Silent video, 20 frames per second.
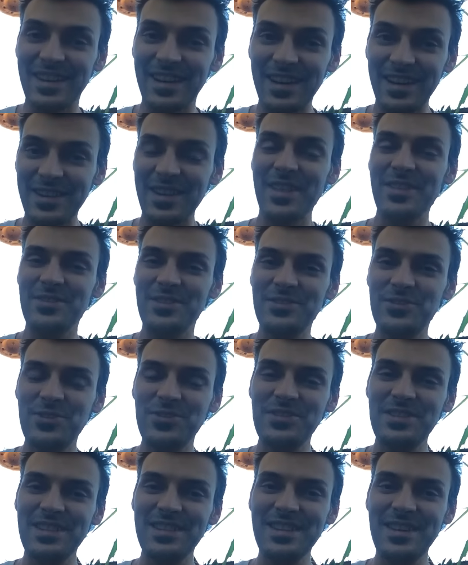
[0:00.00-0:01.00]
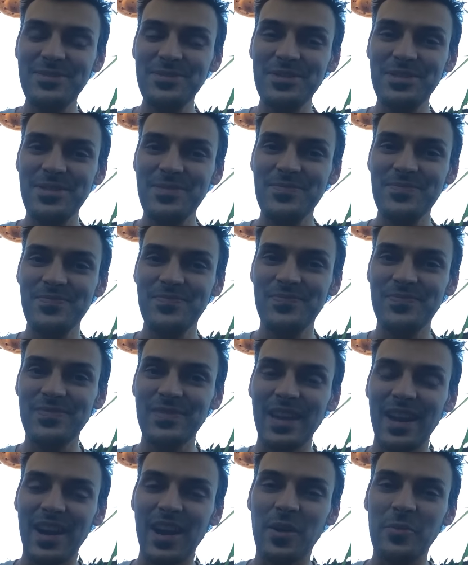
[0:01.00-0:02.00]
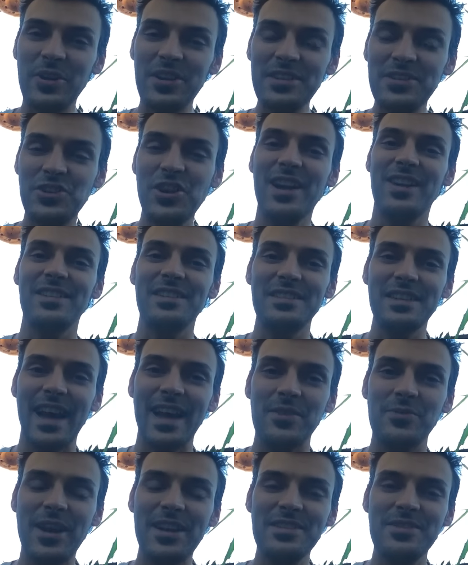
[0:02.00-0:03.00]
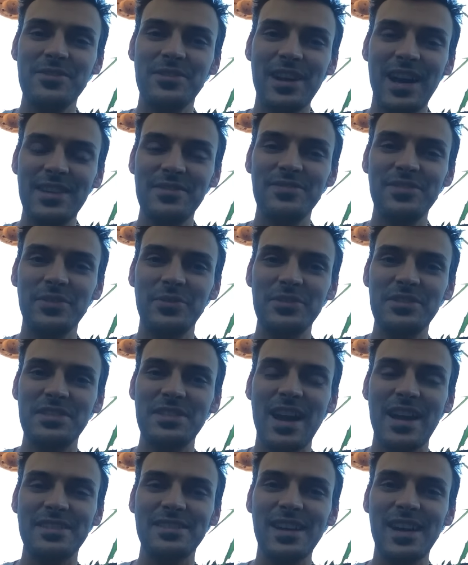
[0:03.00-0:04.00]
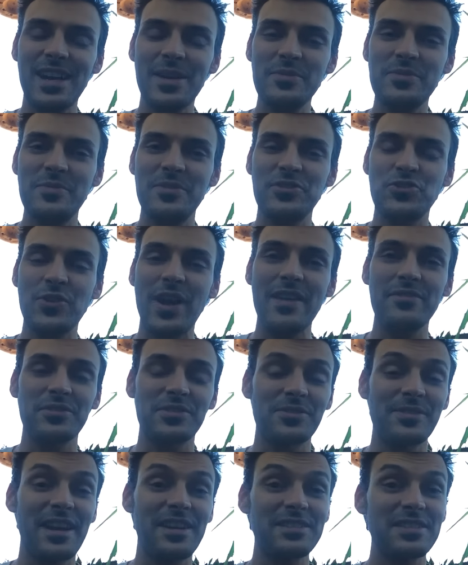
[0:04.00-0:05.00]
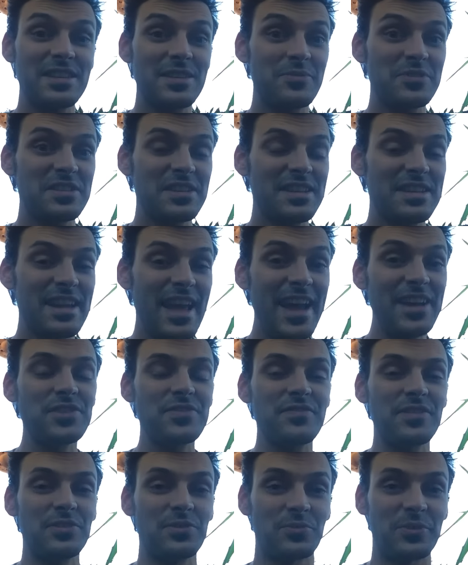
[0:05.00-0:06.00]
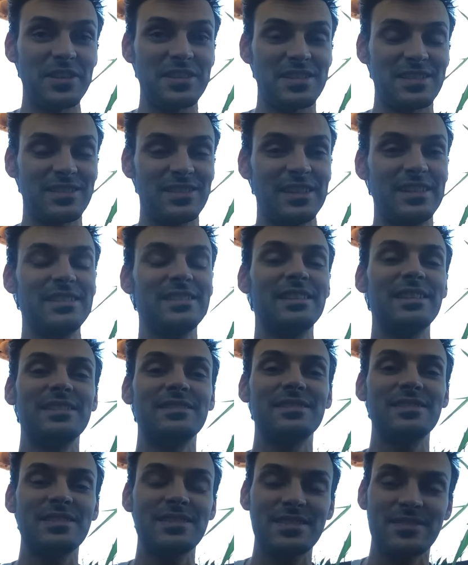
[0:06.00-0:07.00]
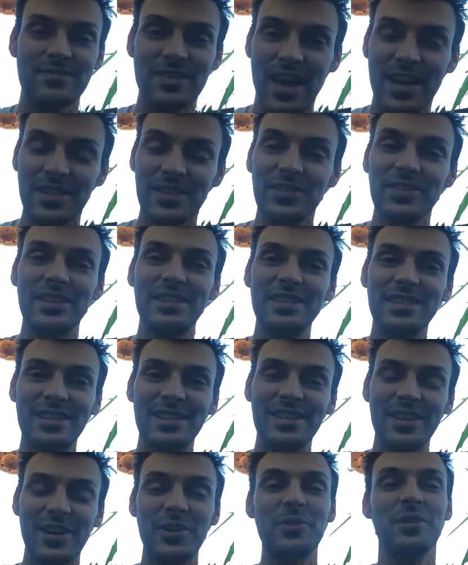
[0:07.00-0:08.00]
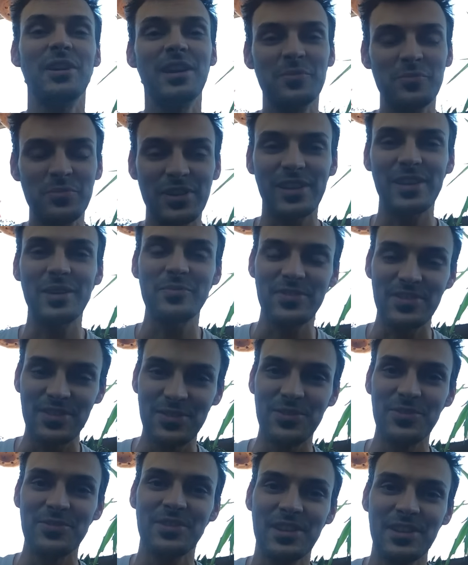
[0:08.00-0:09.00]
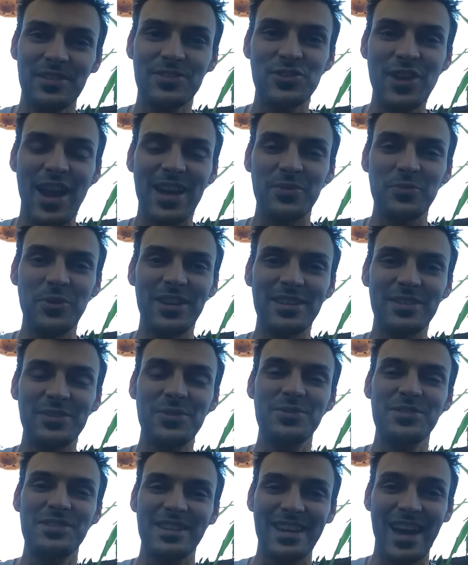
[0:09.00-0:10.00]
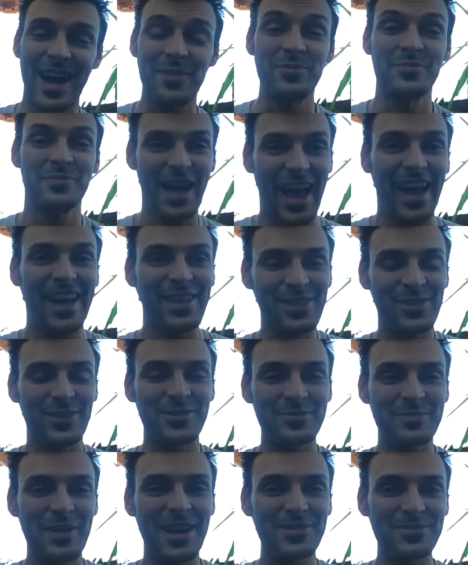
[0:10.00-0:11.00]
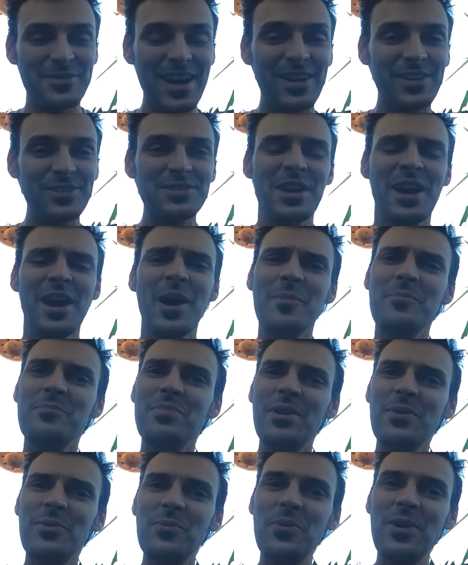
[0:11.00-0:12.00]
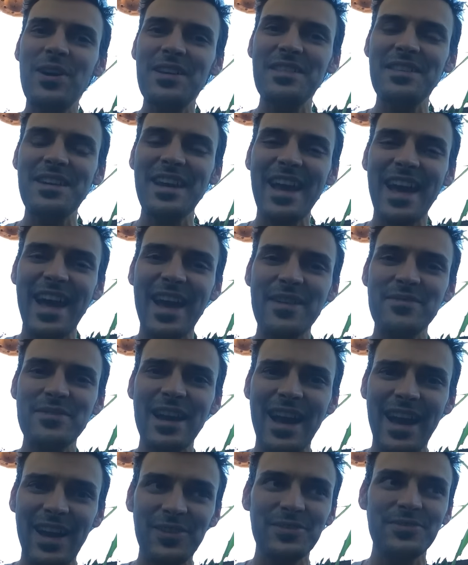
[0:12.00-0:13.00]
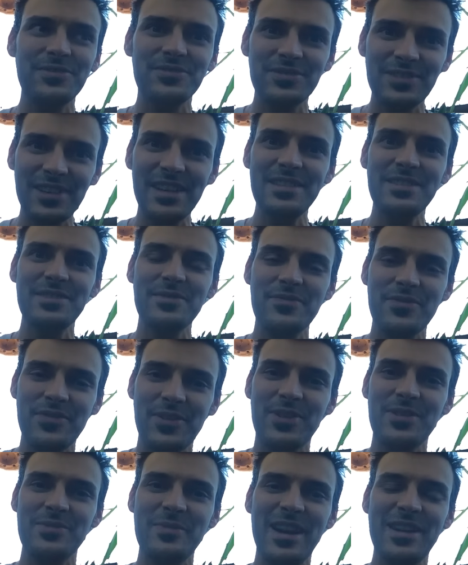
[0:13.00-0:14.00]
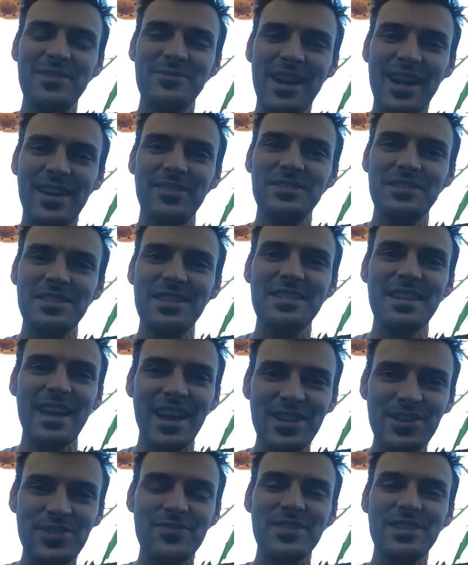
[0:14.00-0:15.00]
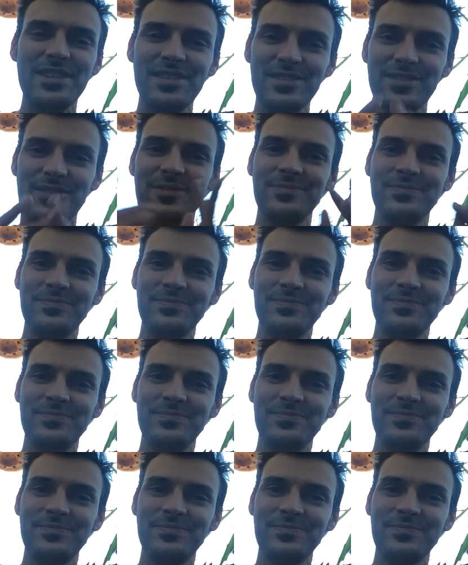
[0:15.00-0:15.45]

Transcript: Another interesting note? Our buddy Jared at RadioConfluence.com has been traveling around, and he was in Nashville recently. And not only did he go pick up the new Jack White acoustic album at Third Man Records, but what do they have out front of Third Man Records in Nashville?